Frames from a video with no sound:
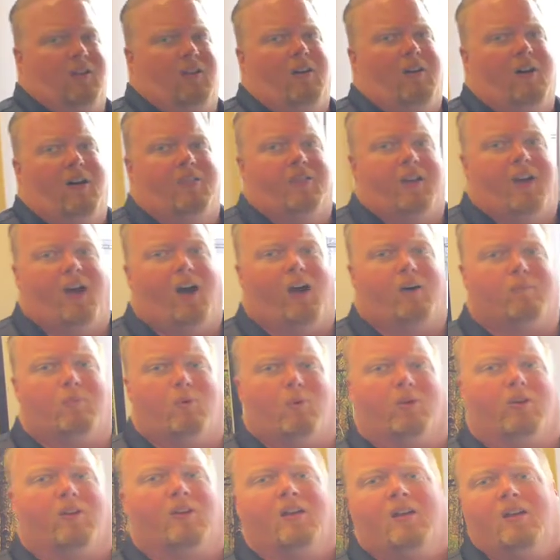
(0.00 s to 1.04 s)
the Honda
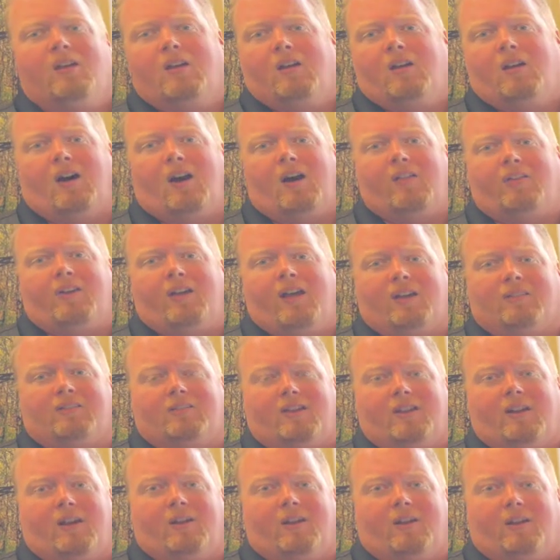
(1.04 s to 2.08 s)
outboard. Honda has
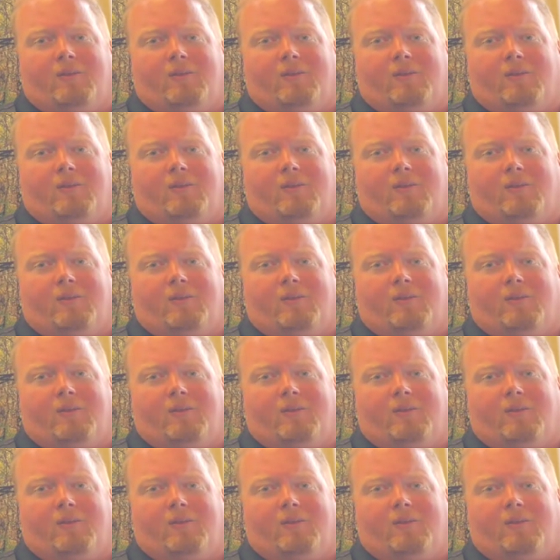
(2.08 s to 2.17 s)
got